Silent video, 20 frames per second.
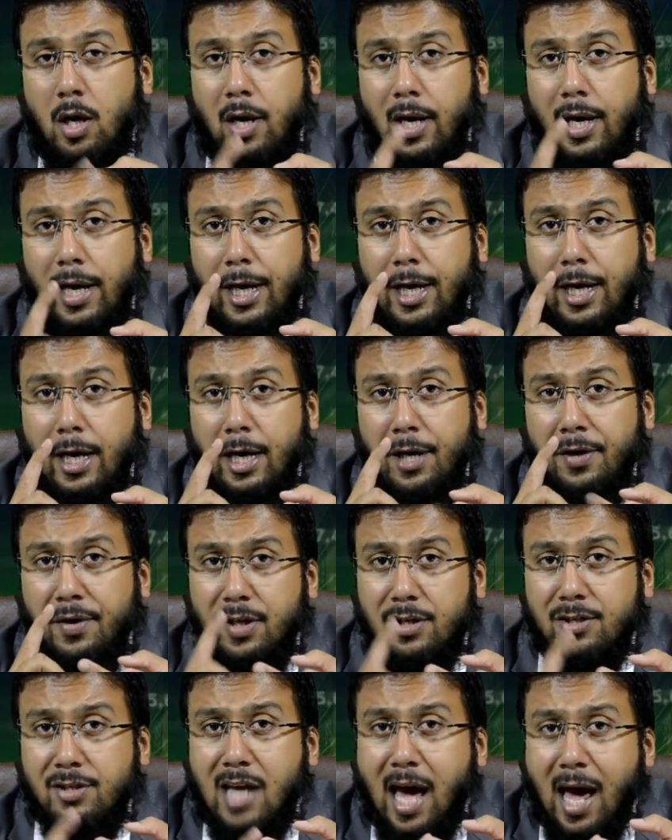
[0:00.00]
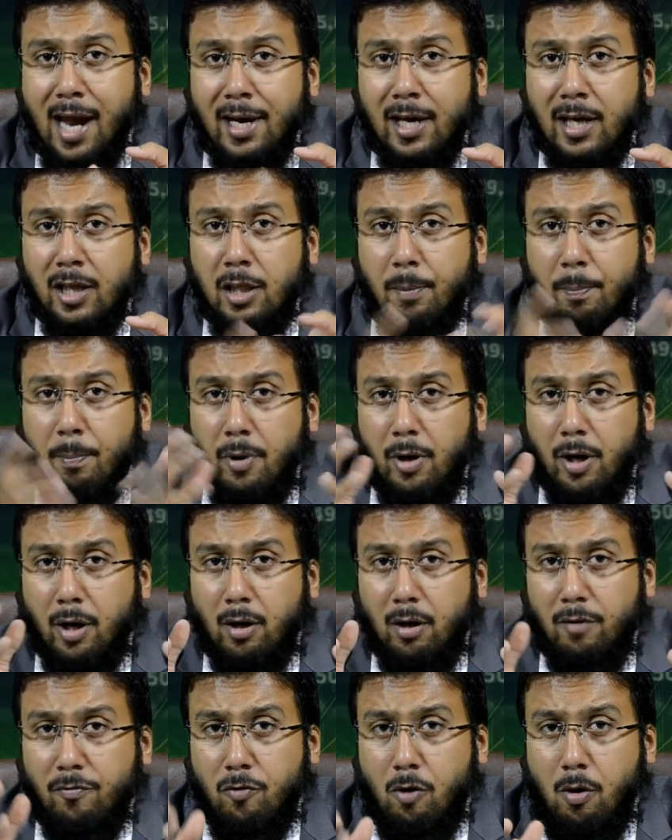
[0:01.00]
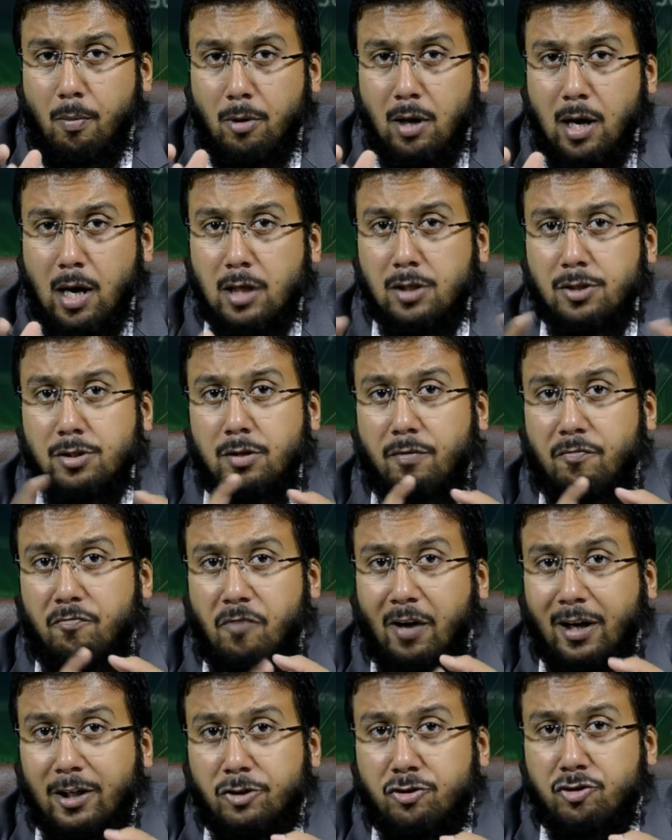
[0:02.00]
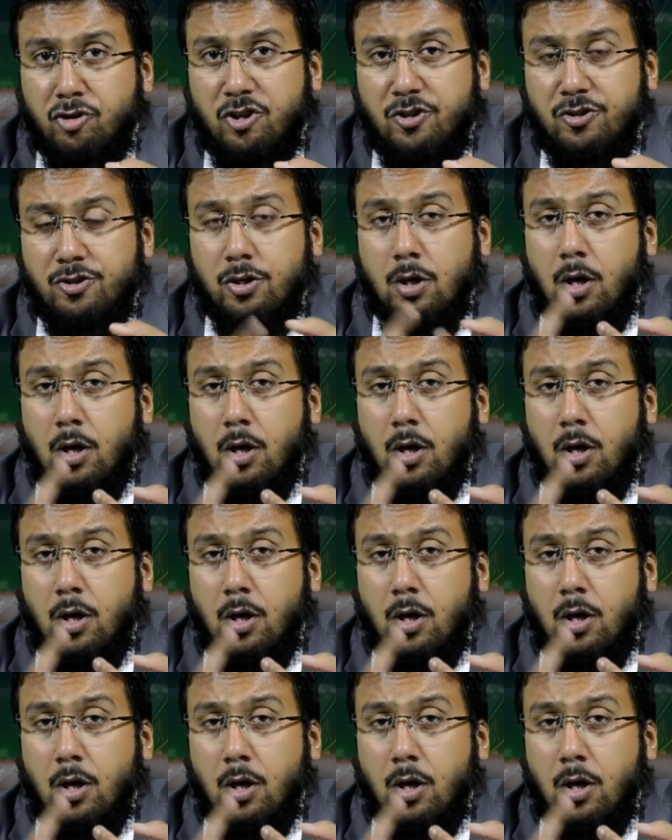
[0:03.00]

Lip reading: in understanding the particular formulas, the functions,